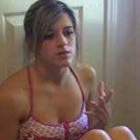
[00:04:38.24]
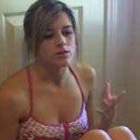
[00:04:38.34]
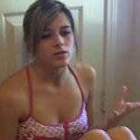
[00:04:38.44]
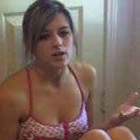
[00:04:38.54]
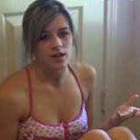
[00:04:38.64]

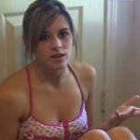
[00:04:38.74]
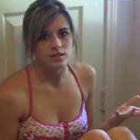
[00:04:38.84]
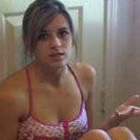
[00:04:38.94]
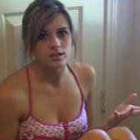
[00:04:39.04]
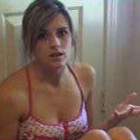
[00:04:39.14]
different
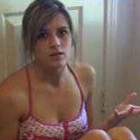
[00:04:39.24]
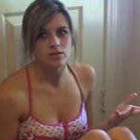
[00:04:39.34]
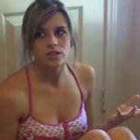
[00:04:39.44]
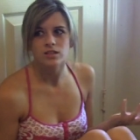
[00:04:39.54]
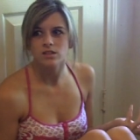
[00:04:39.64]
kinds of
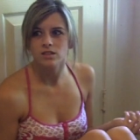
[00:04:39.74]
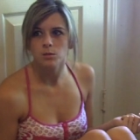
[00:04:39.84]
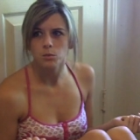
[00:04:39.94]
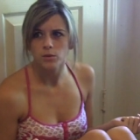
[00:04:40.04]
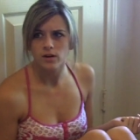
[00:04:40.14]
stuff. She did a
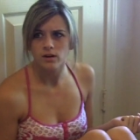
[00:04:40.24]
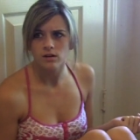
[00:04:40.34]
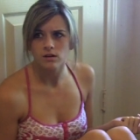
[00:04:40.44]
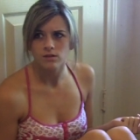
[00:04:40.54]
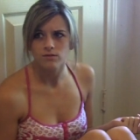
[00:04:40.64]

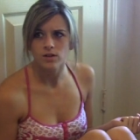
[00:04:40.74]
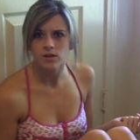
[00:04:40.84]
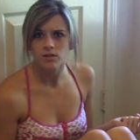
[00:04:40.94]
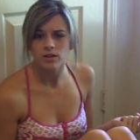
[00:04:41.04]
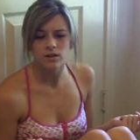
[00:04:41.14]
Tupperware
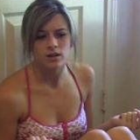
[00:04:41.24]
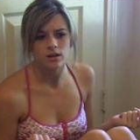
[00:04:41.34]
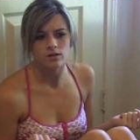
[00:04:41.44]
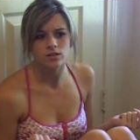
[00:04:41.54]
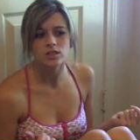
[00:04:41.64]
video, I think.
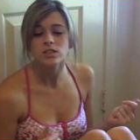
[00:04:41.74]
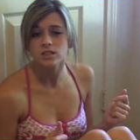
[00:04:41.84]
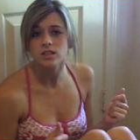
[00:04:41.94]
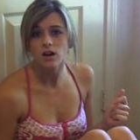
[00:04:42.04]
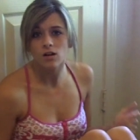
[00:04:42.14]
She just
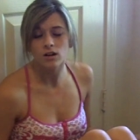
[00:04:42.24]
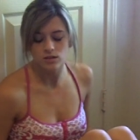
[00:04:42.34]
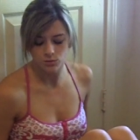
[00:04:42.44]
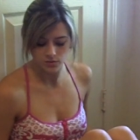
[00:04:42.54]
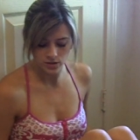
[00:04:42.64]
all
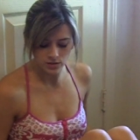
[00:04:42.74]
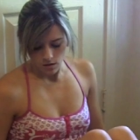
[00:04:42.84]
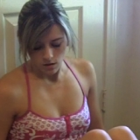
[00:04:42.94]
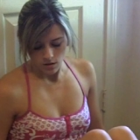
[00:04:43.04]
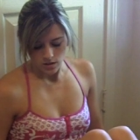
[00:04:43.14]
kinds of reviews.
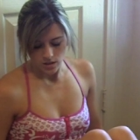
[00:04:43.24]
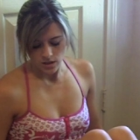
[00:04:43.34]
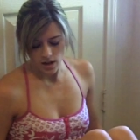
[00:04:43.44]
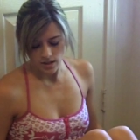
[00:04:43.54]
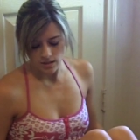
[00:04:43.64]
She
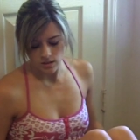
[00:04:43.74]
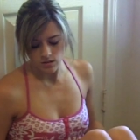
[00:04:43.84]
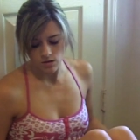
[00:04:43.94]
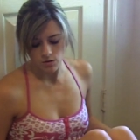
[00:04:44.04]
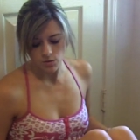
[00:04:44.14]
has a,
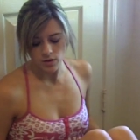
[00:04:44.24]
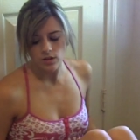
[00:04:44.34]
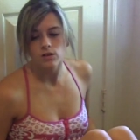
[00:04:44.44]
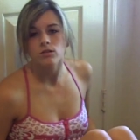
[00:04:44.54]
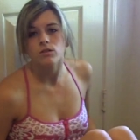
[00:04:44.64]
a really
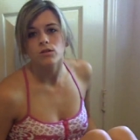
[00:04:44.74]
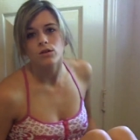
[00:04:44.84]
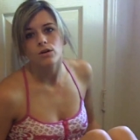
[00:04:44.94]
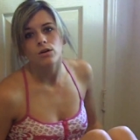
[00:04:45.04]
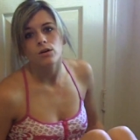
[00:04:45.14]
cute little
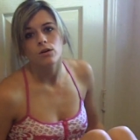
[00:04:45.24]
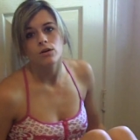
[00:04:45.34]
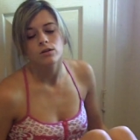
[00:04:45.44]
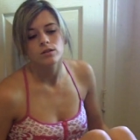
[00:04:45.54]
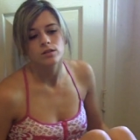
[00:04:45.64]

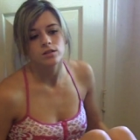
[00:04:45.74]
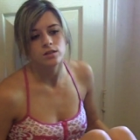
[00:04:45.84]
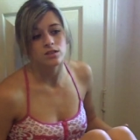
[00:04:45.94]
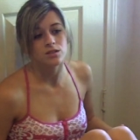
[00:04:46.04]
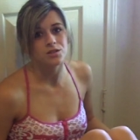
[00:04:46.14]
girl.
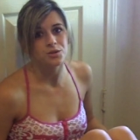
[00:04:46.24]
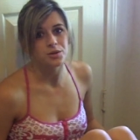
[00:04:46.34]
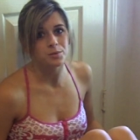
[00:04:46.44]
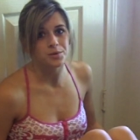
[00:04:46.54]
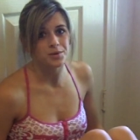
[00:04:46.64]
She's
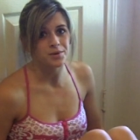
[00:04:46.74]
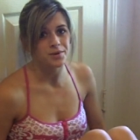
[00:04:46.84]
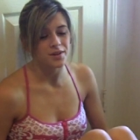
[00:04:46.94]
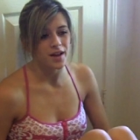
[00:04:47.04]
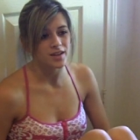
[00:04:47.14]
adorable,
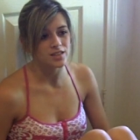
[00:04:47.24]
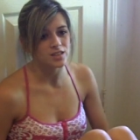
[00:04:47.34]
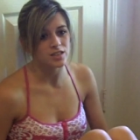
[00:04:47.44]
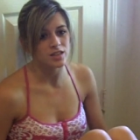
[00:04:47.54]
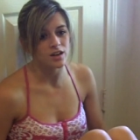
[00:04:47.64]
and
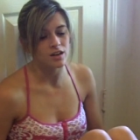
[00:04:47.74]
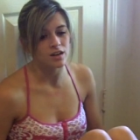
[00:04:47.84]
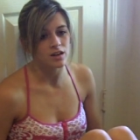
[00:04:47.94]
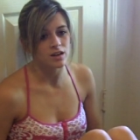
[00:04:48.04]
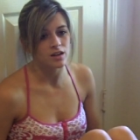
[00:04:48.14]
she
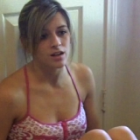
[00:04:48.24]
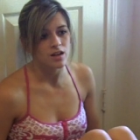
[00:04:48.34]
uh,